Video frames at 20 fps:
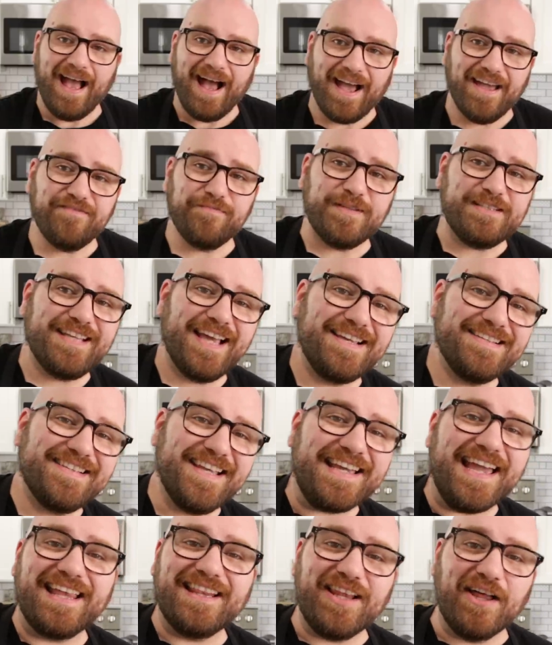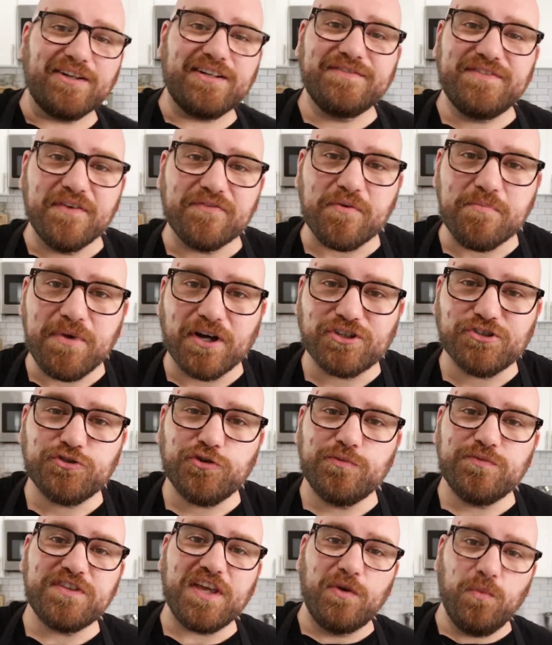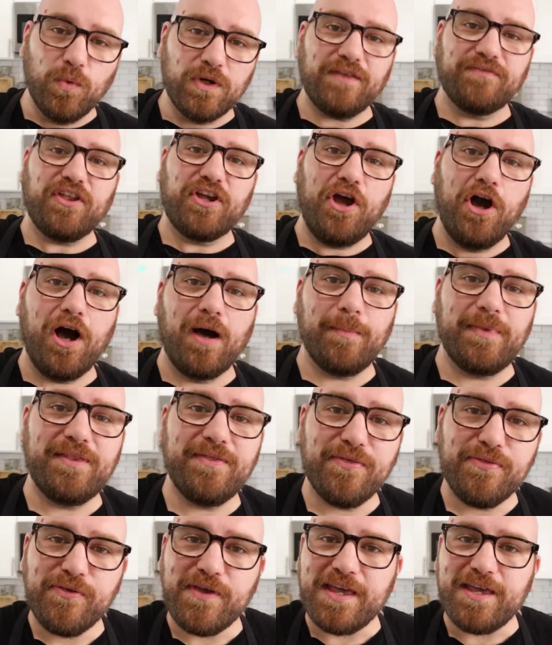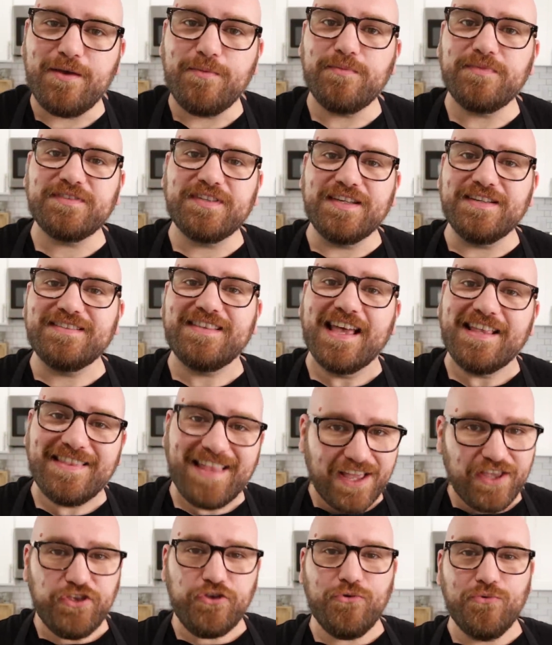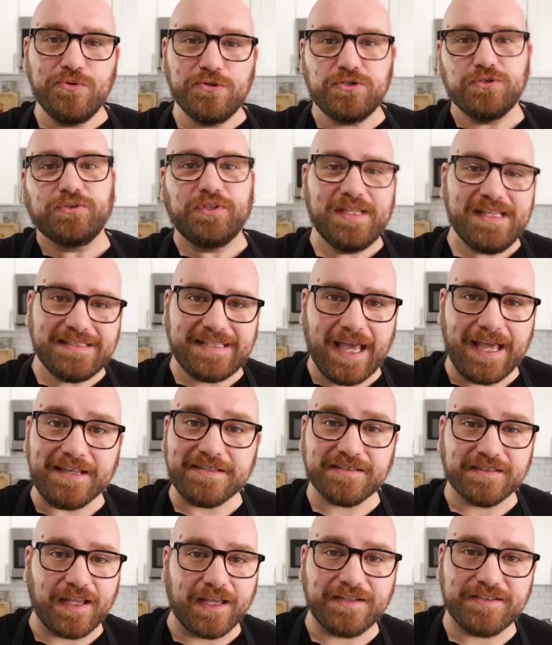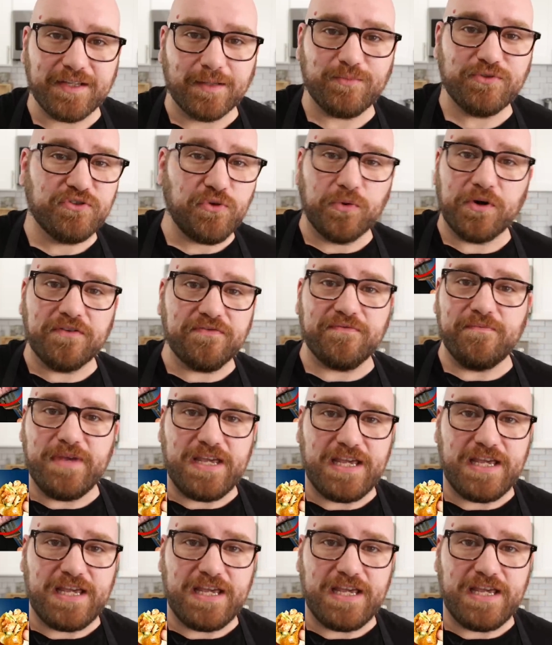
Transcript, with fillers: I've been tasting a lot of different mushrooms, and one of the common themes is that they usually taste like some sort of